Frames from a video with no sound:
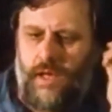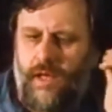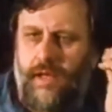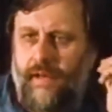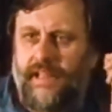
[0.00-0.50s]

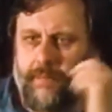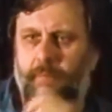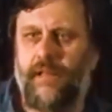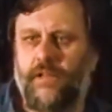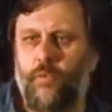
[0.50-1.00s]

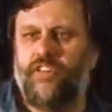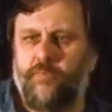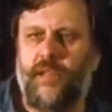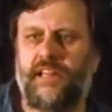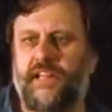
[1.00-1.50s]
harassment,
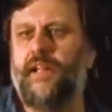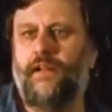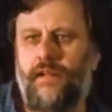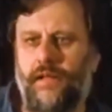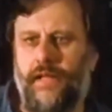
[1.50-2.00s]
which
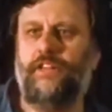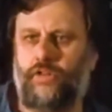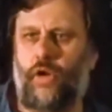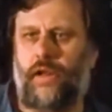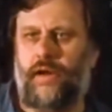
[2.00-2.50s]
means
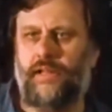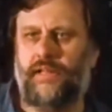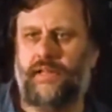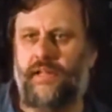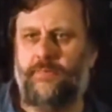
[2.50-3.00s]

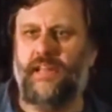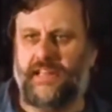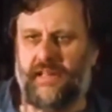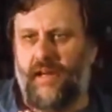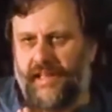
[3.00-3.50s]
intolerance. It
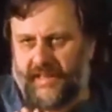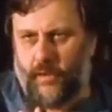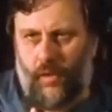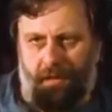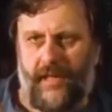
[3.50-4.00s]
means let's
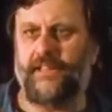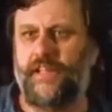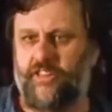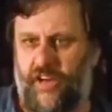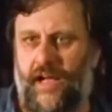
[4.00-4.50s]

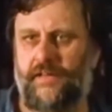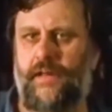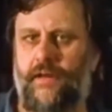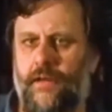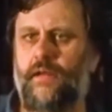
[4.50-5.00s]
tolerate each
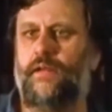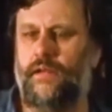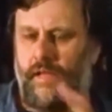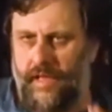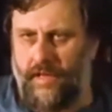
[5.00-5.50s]
other
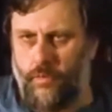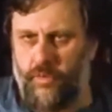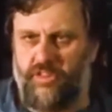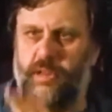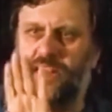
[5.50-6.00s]
again,
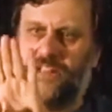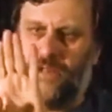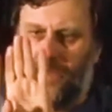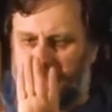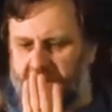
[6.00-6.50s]
which
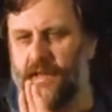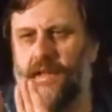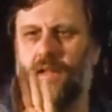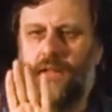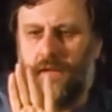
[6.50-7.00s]
means
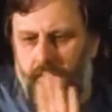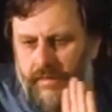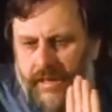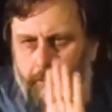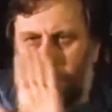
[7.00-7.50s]
let's
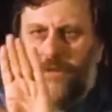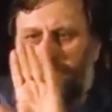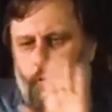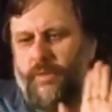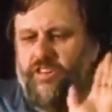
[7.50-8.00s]

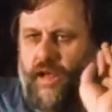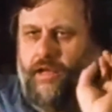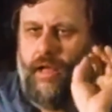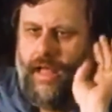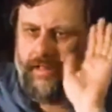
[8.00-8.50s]
keep from each
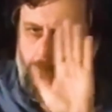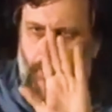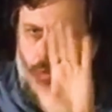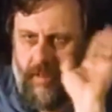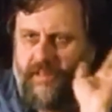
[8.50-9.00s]
other at a
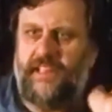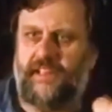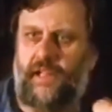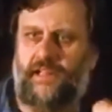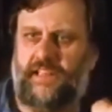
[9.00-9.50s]
proper
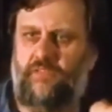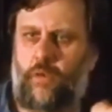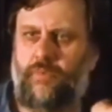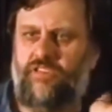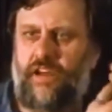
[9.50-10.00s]
distance
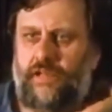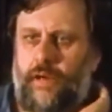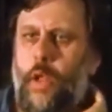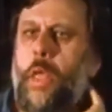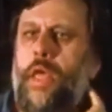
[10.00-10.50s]
from each other.